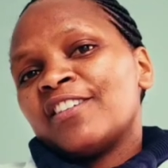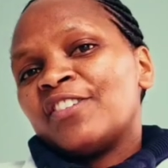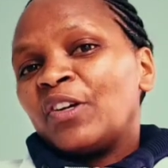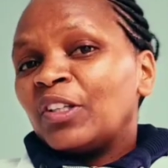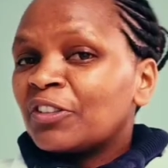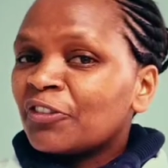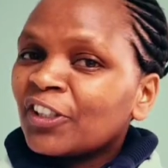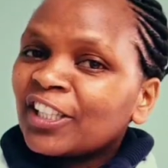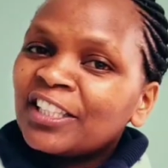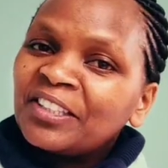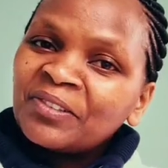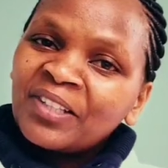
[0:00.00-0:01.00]
Don't
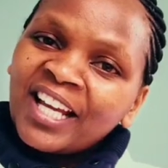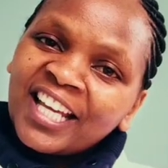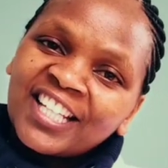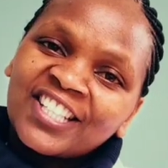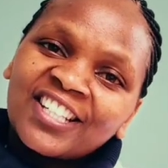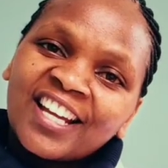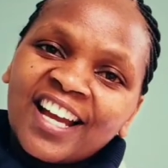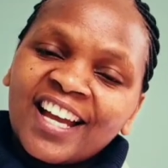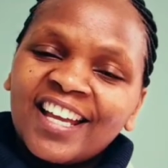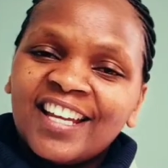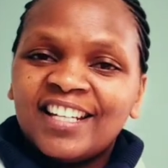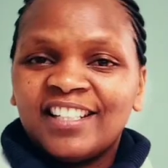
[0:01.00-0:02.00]
forget to like, share,
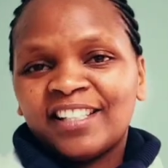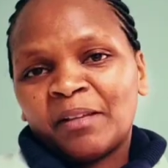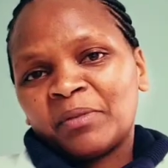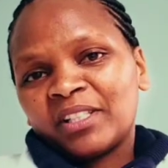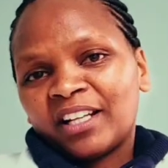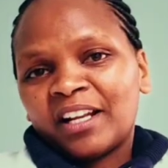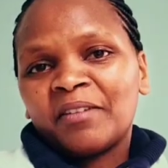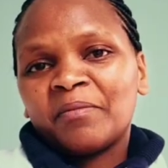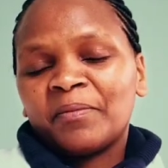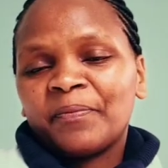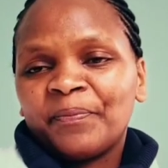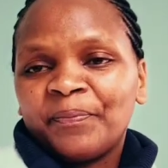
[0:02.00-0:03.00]
and subscribe.